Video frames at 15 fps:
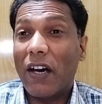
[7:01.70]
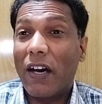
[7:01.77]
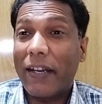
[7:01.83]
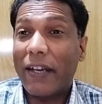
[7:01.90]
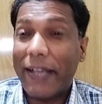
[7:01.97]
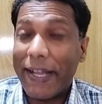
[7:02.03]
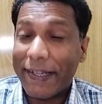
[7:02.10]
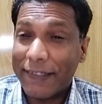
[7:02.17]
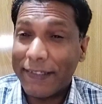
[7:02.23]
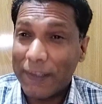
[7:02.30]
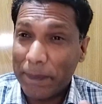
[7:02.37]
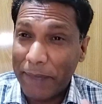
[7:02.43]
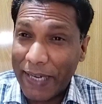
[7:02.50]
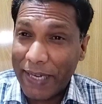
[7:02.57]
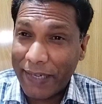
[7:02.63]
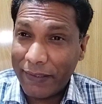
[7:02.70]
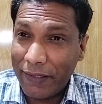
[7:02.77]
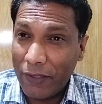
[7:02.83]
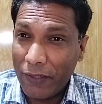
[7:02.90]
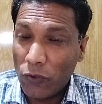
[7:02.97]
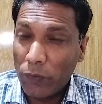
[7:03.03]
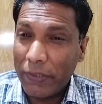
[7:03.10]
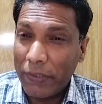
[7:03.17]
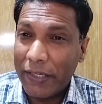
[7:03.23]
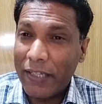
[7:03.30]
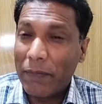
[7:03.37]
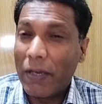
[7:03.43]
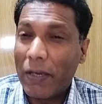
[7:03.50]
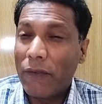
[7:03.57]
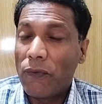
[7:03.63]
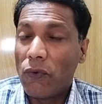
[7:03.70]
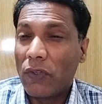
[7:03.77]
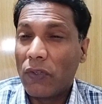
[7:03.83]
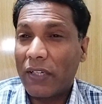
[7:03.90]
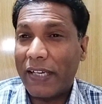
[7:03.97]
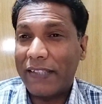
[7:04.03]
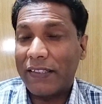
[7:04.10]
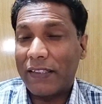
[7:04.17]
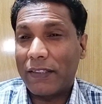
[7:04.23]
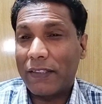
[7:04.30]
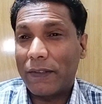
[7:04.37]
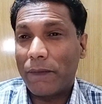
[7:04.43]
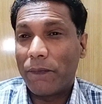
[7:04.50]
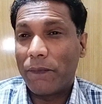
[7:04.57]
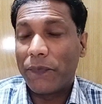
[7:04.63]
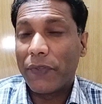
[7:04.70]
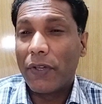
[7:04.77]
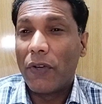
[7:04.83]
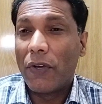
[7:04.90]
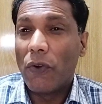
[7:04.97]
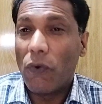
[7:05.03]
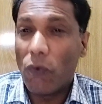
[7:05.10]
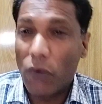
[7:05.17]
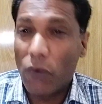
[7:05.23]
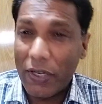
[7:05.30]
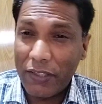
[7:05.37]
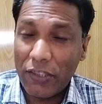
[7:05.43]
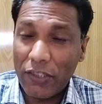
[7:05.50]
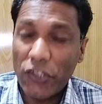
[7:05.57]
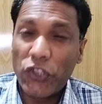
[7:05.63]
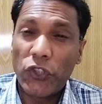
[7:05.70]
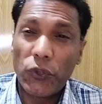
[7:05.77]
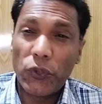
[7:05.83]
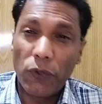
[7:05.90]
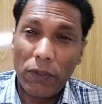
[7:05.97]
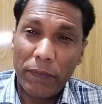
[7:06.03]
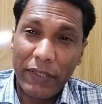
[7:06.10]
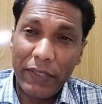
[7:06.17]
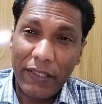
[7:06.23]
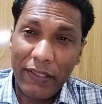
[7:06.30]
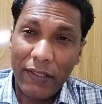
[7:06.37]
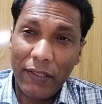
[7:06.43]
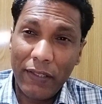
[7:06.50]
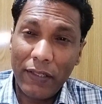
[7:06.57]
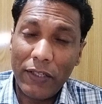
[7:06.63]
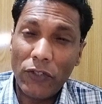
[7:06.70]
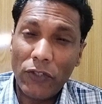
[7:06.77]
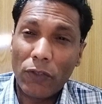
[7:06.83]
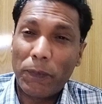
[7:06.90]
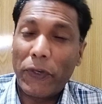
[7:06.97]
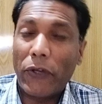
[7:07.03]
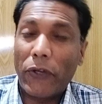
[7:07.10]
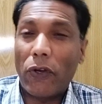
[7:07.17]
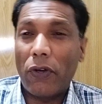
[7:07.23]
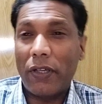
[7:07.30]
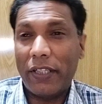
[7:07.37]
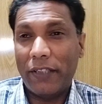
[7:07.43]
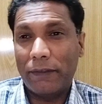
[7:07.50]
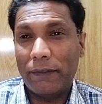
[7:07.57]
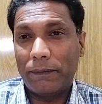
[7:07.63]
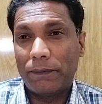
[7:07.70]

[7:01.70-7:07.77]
are expected to be hit by a food crisis, what should be your priority?